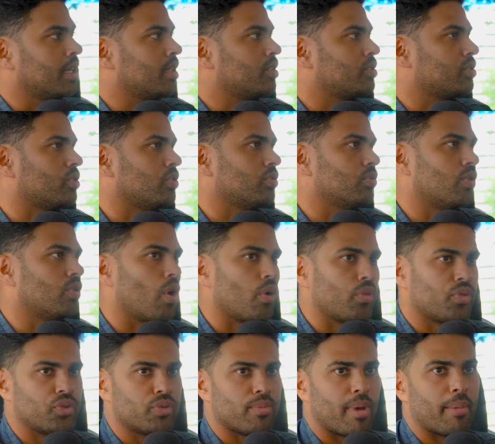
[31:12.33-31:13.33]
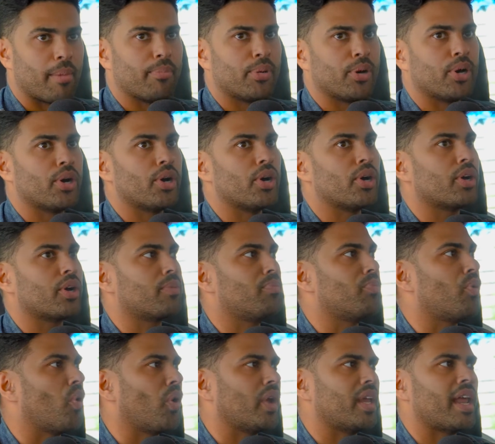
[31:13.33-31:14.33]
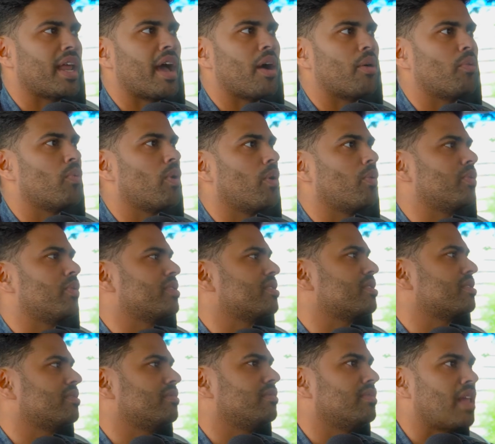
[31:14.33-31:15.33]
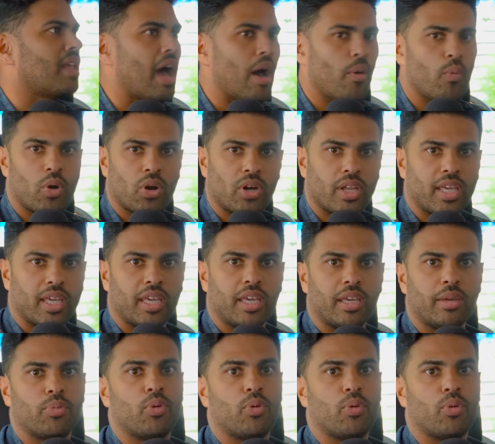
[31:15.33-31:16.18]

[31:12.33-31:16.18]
to go through my book, point out what was not working,